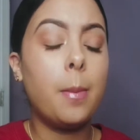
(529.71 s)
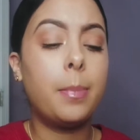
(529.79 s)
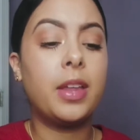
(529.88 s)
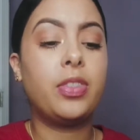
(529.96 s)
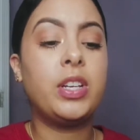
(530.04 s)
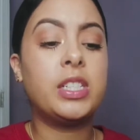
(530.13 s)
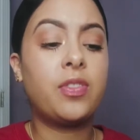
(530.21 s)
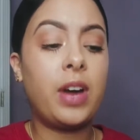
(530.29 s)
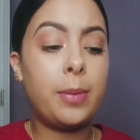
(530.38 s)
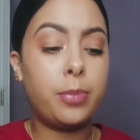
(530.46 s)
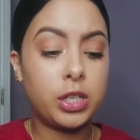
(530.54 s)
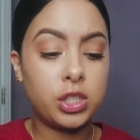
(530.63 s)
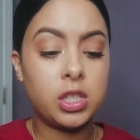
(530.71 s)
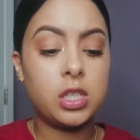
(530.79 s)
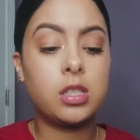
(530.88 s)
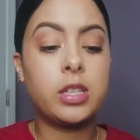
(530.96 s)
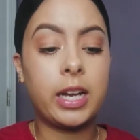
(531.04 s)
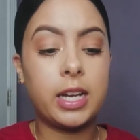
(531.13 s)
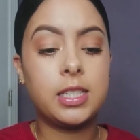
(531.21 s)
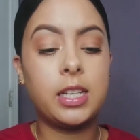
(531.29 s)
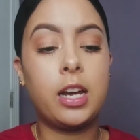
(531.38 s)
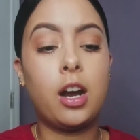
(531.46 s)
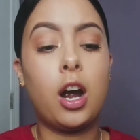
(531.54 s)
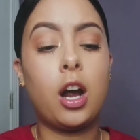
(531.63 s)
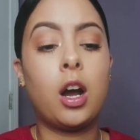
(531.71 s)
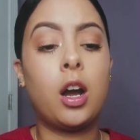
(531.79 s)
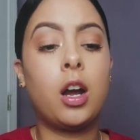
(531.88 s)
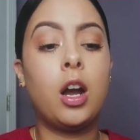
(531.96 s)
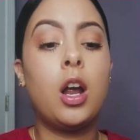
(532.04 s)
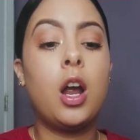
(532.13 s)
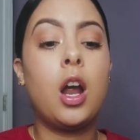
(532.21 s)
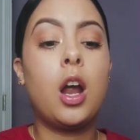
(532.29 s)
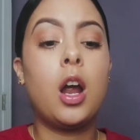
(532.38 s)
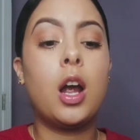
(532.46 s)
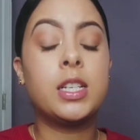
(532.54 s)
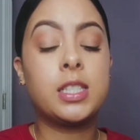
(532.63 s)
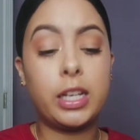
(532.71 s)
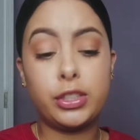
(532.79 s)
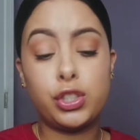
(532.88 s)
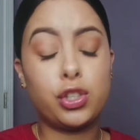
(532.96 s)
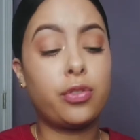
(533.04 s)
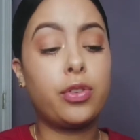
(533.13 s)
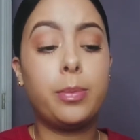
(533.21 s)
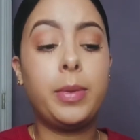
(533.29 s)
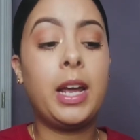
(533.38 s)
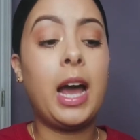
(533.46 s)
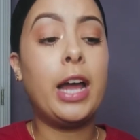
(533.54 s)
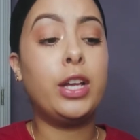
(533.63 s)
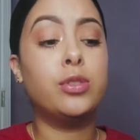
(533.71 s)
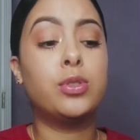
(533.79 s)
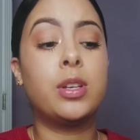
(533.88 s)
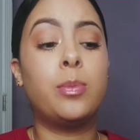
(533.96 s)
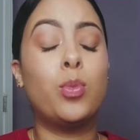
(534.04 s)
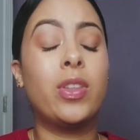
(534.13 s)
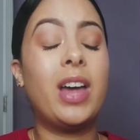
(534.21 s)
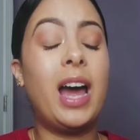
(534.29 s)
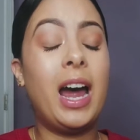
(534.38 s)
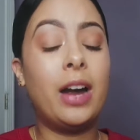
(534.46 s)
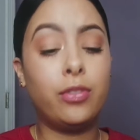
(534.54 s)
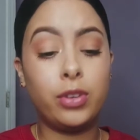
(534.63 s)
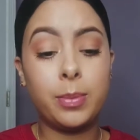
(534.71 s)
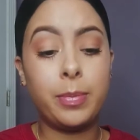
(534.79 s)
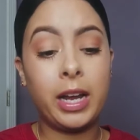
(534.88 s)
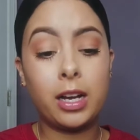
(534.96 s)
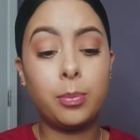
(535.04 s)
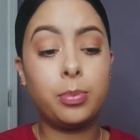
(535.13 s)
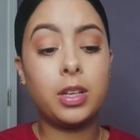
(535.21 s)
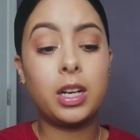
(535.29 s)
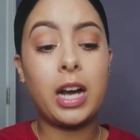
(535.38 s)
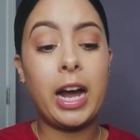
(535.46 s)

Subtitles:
But these 5 brushes, like I said, are essential for me. I use them with every makeup look.